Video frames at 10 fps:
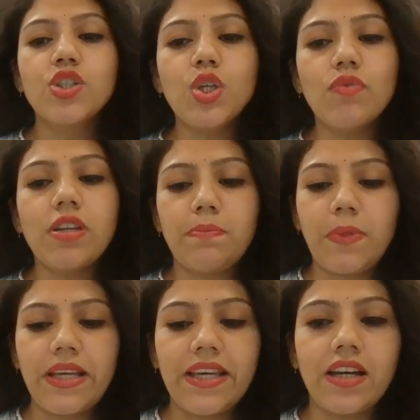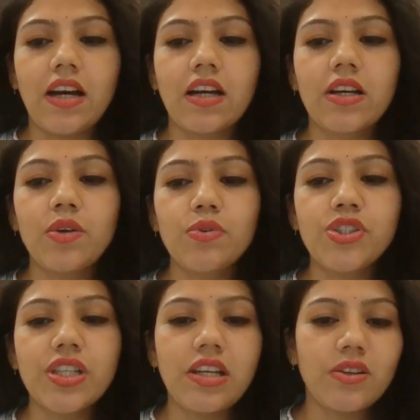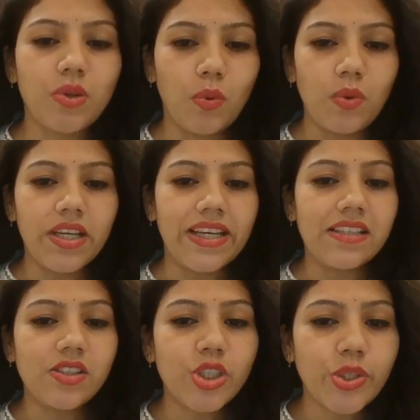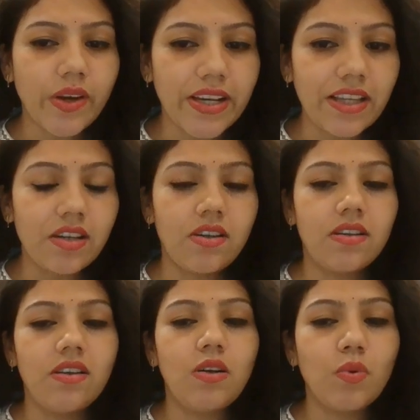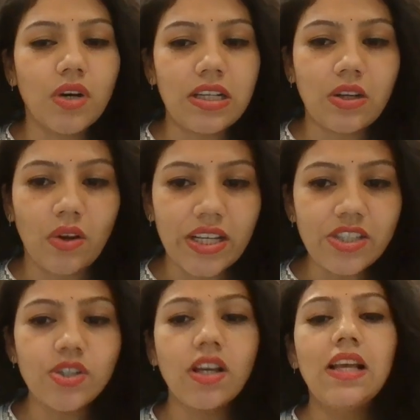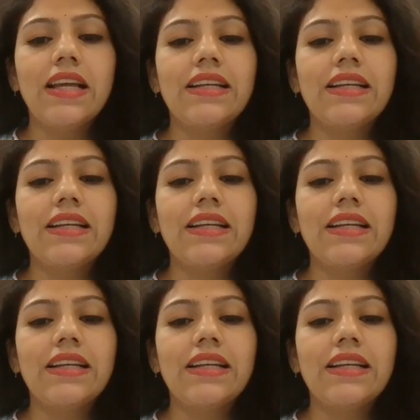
you will play a crucial role in sharing local knowledge,